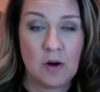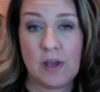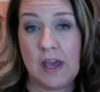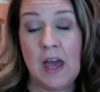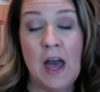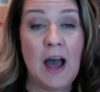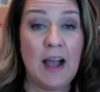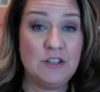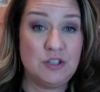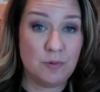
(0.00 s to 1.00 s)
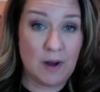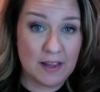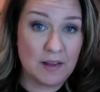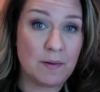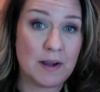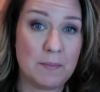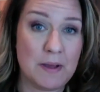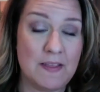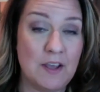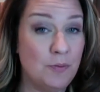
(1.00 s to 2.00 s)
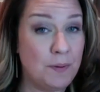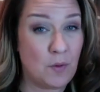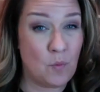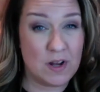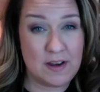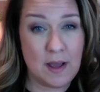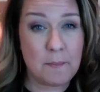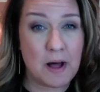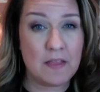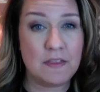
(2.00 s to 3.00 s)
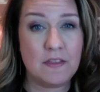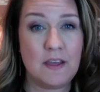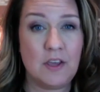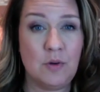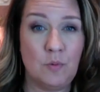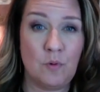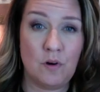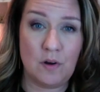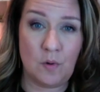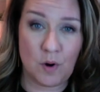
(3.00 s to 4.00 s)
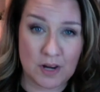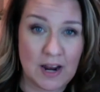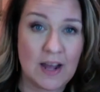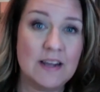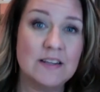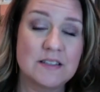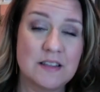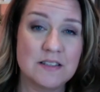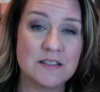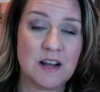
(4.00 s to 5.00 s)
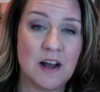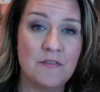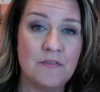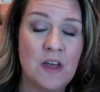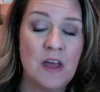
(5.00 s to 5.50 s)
Okay. I do highly recommend that you pick one day a month that you organize this stuff.